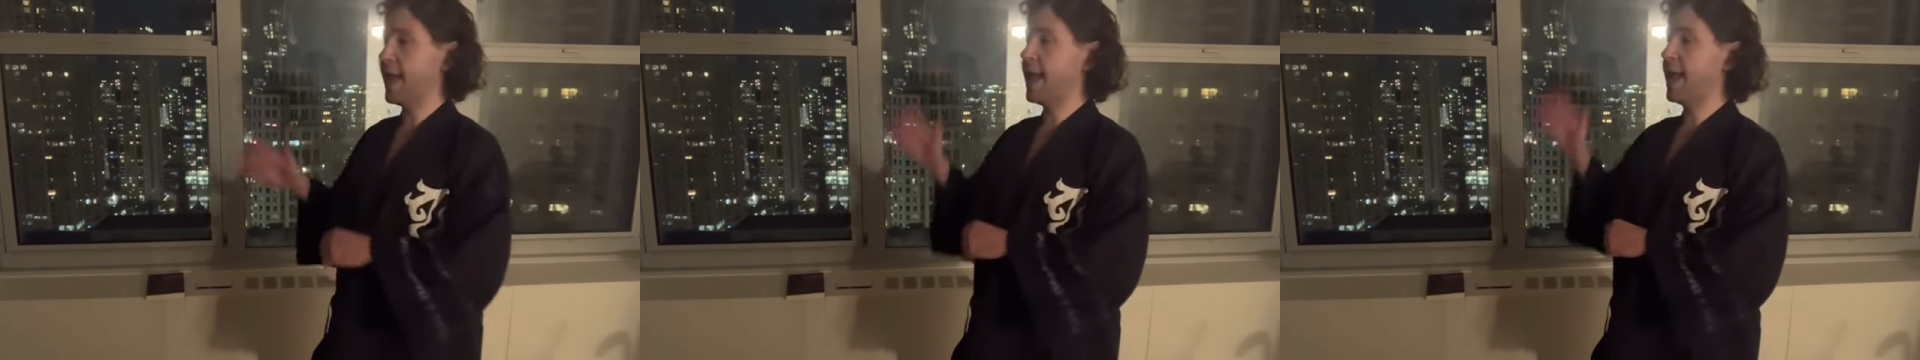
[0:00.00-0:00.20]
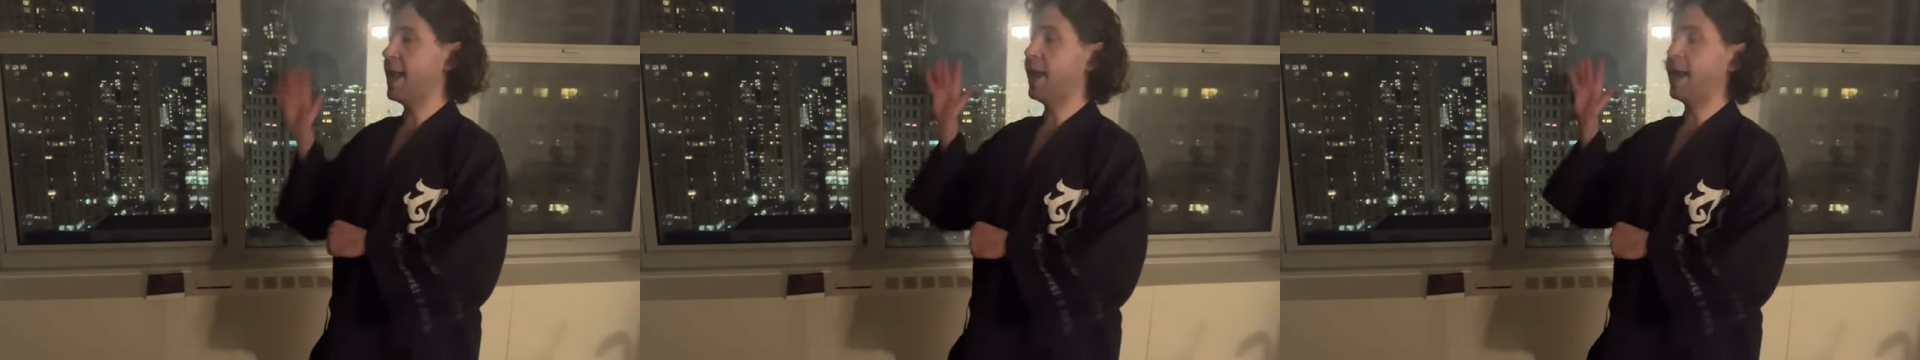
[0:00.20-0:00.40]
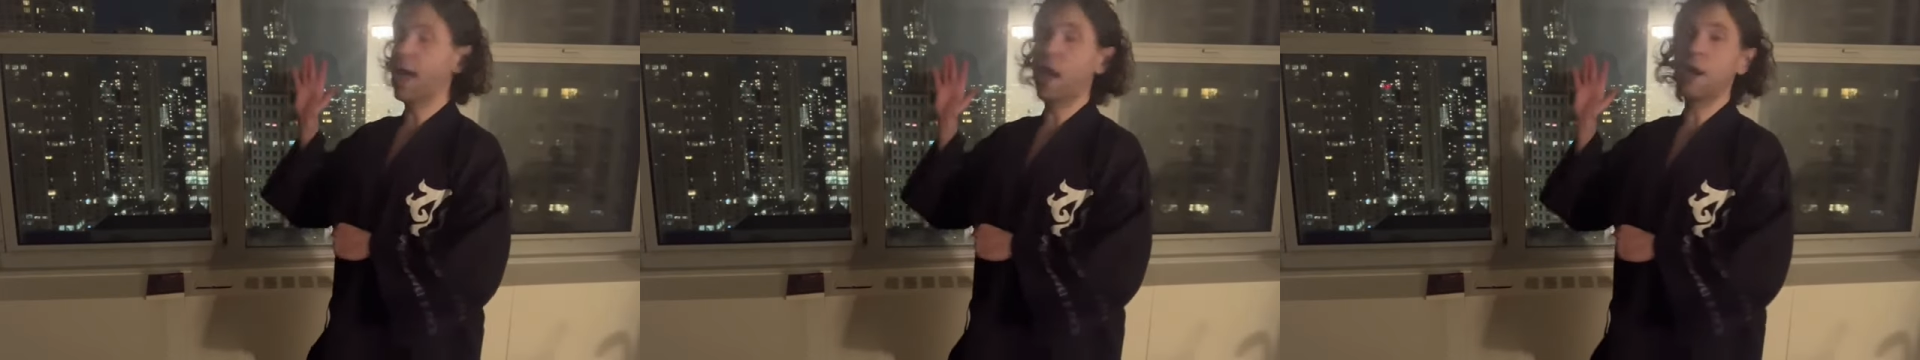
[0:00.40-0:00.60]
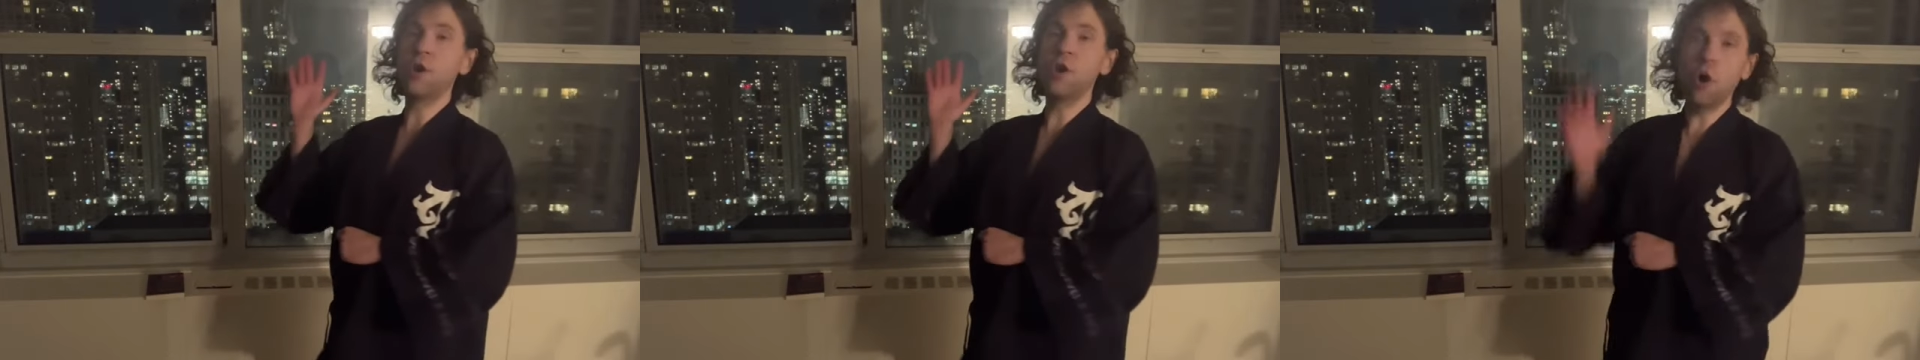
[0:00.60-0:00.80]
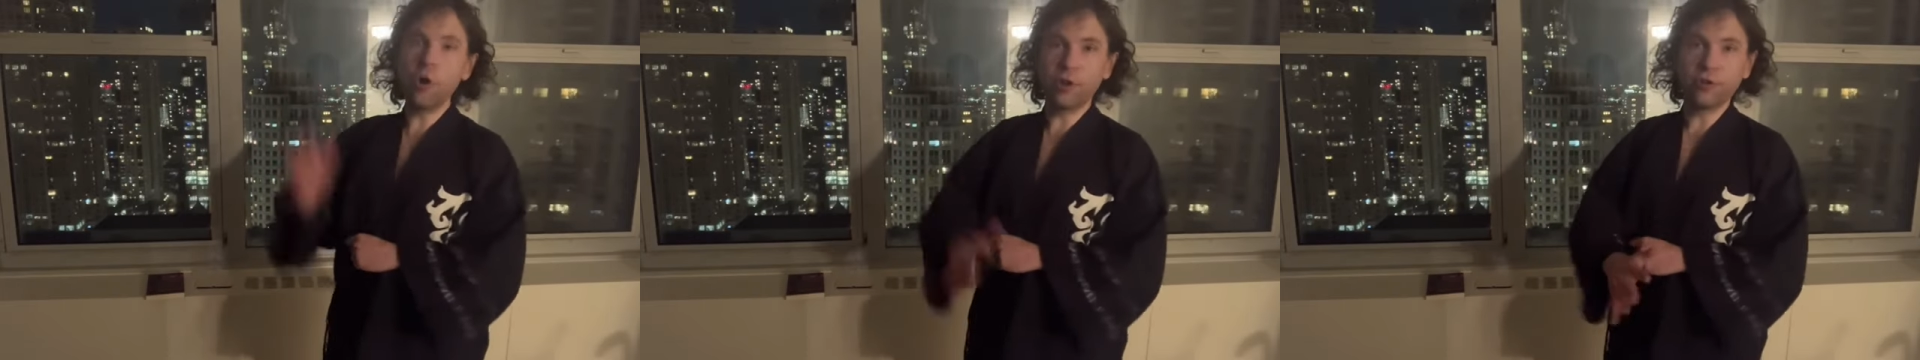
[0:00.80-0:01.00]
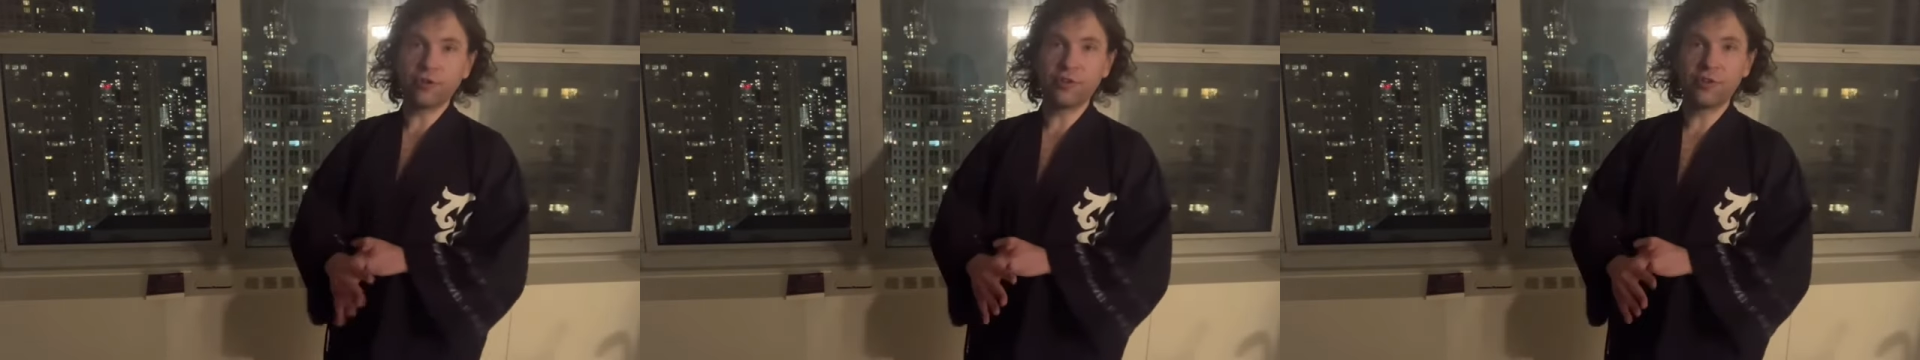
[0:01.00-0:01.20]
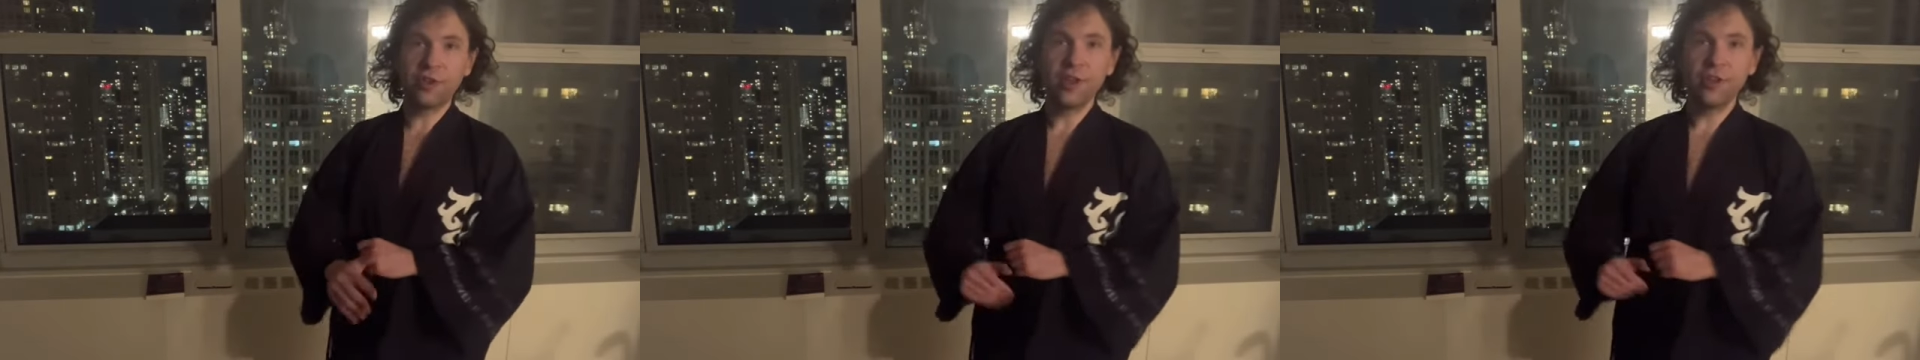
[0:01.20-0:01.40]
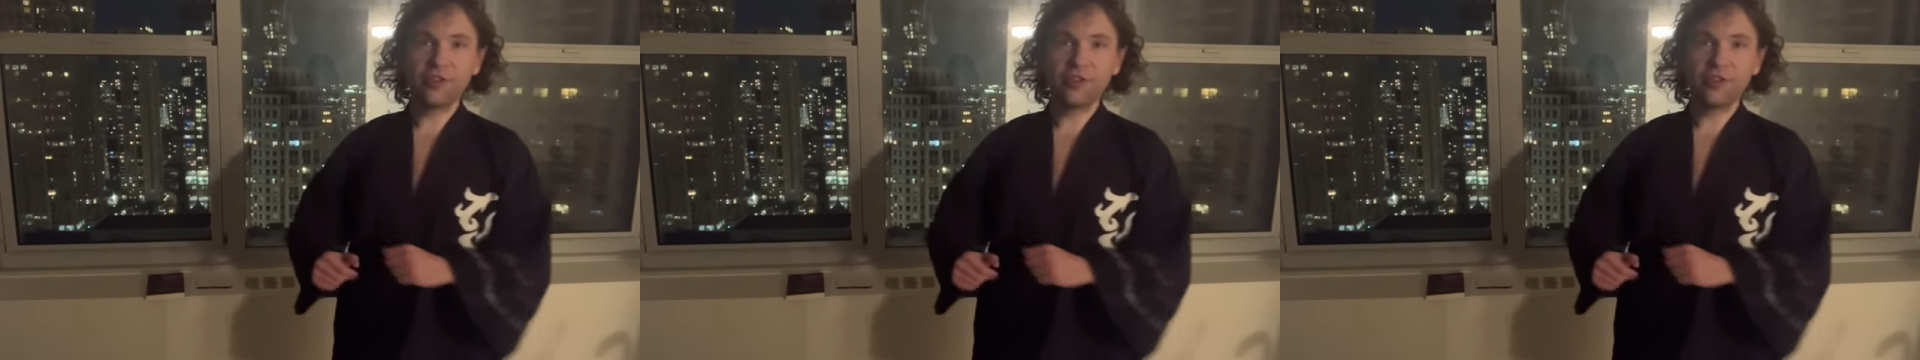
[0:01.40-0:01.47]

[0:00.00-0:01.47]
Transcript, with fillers: and I got a notice